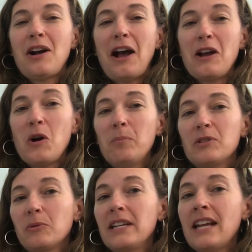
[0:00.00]
I hope
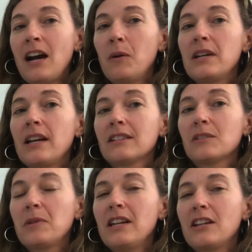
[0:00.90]
between now and next
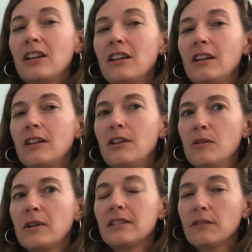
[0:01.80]
week,
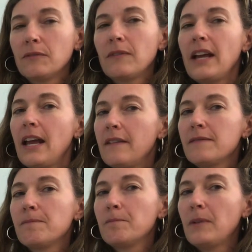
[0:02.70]
you get to
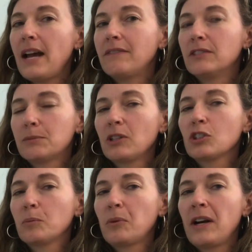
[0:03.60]
have a
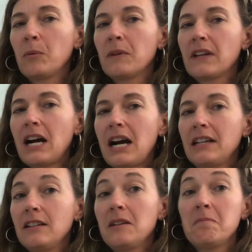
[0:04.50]
special prayer with God
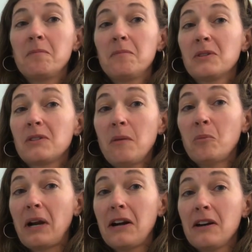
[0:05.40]

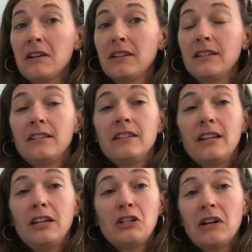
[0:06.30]
somewhere
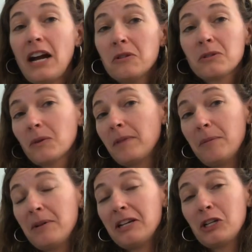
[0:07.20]
in your house or
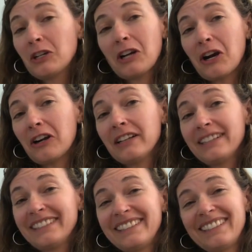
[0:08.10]
maybe in your yard.
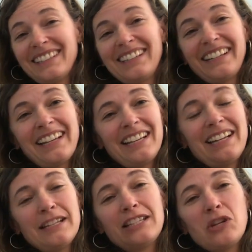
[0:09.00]

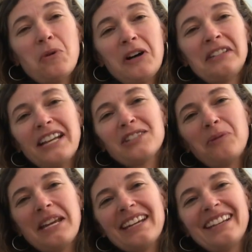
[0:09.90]
See you all next
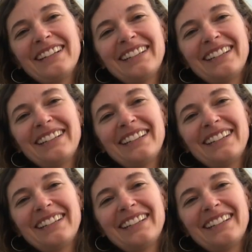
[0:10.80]
week.